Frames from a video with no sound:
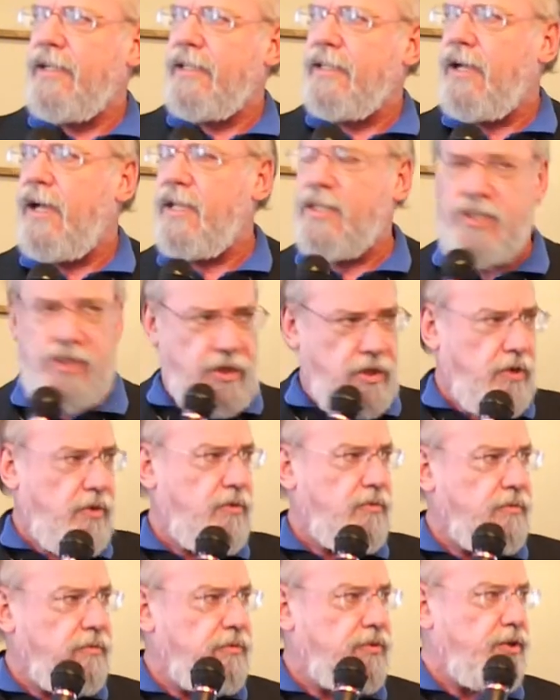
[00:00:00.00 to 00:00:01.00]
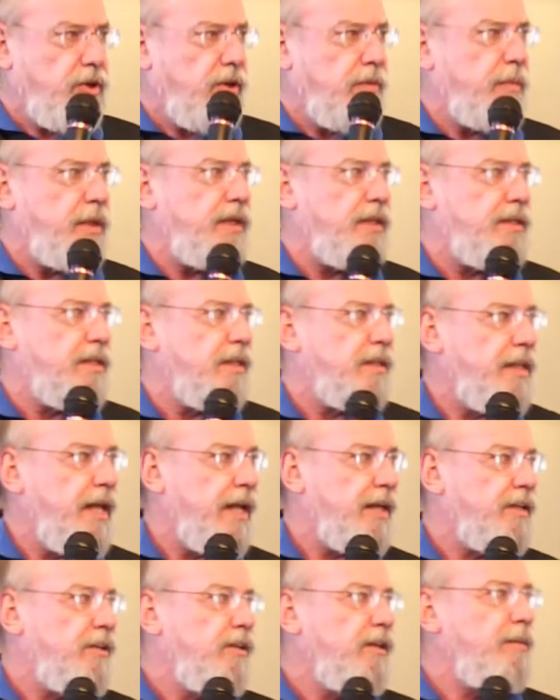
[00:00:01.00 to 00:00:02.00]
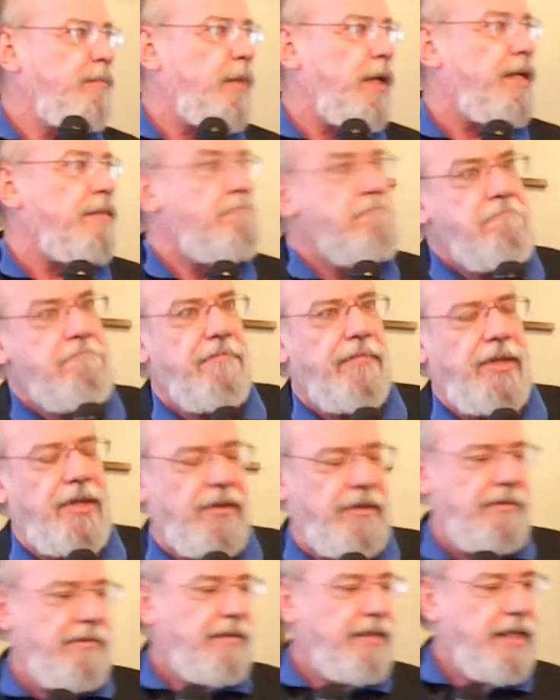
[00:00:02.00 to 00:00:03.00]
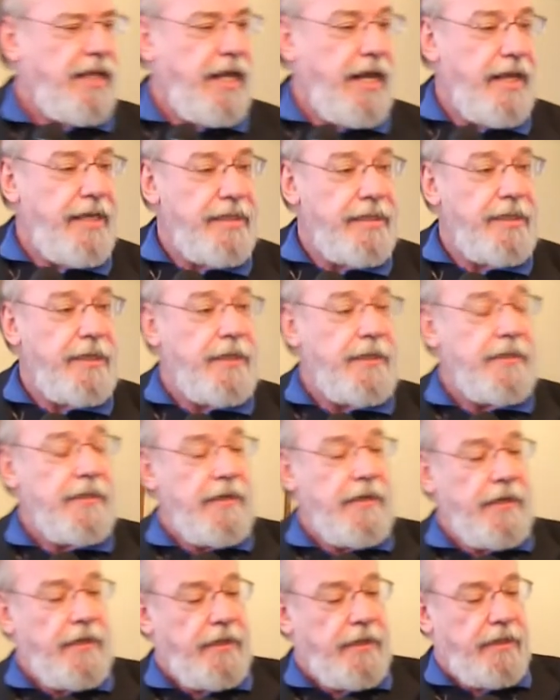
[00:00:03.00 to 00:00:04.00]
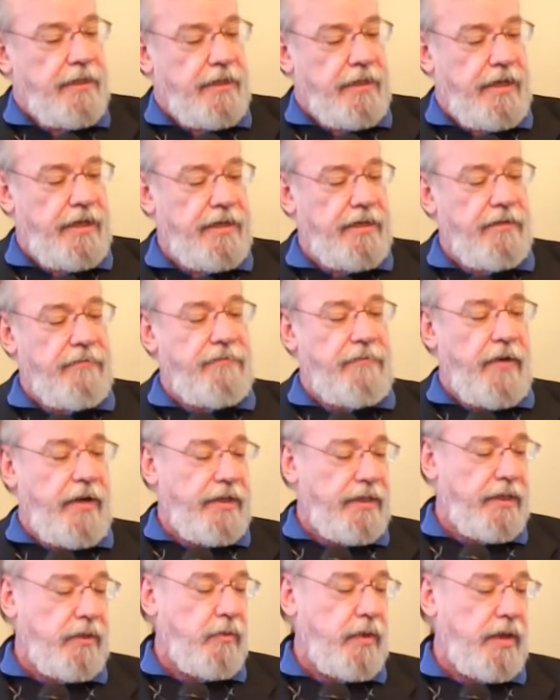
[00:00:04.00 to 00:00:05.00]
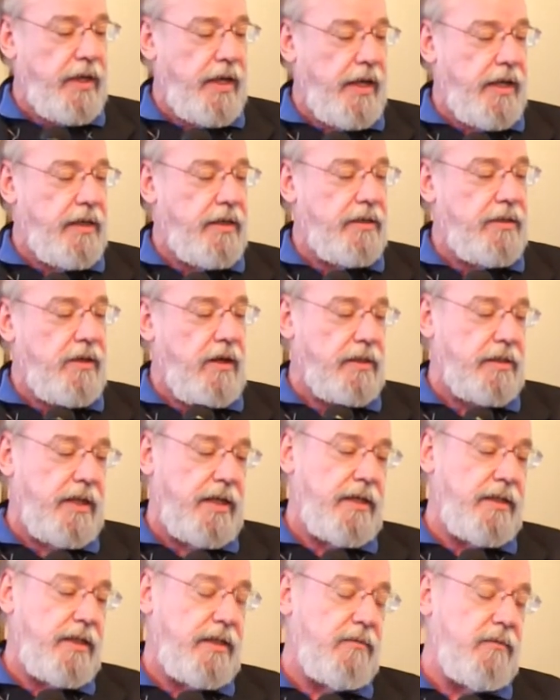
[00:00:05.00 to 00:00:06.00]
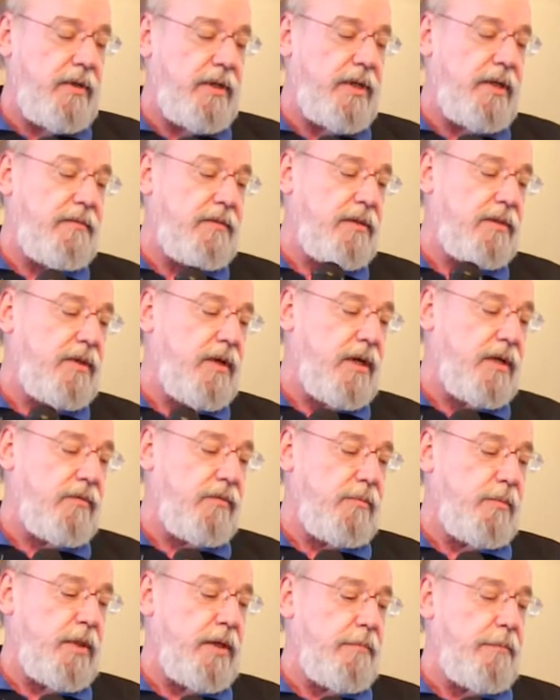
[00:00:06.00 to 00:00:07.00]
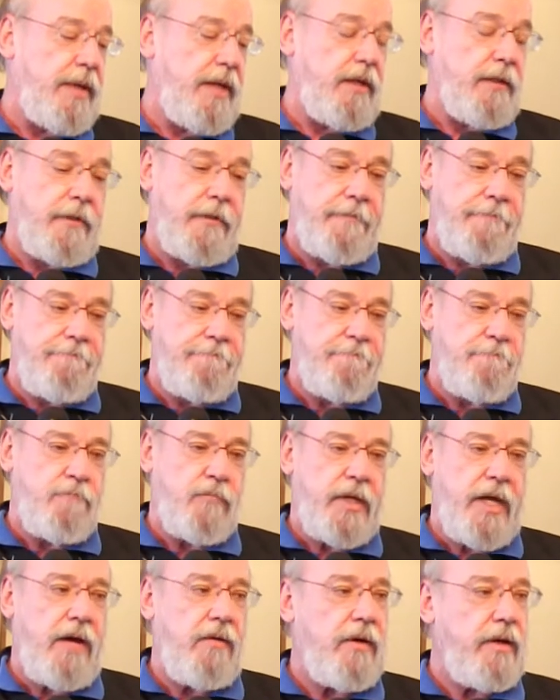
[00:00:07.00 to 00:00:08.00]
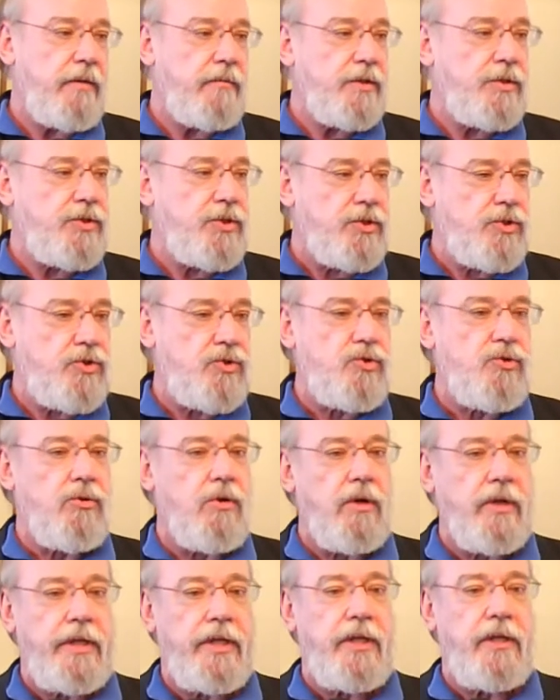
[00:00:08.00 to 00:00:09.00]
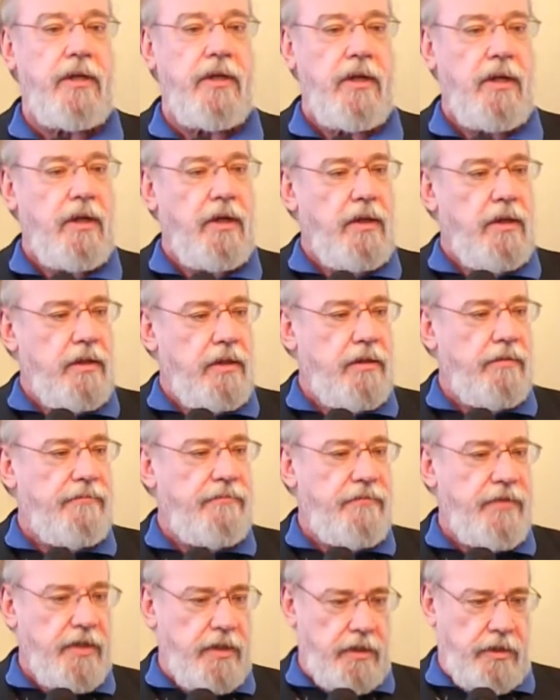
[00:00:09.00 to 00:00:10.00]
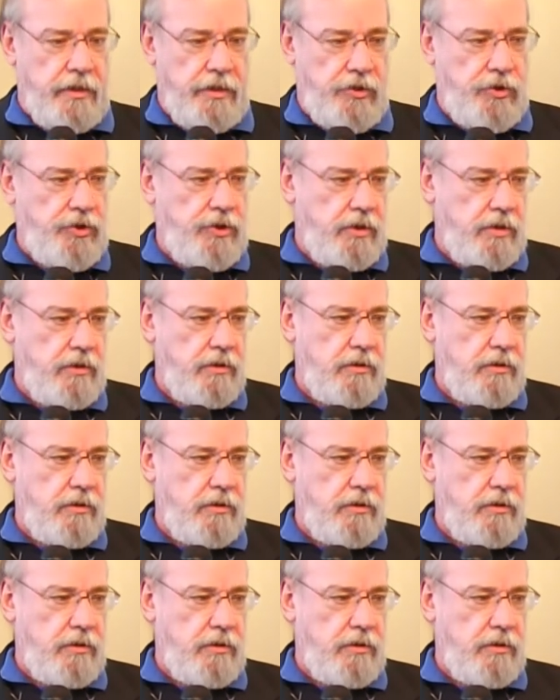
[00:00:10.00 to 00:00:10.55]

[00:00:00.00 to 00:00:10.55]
Costco German isn't that good, but, you know. And then finally we had to talk. They wanted to have a little talk with me about how I was destroying the village.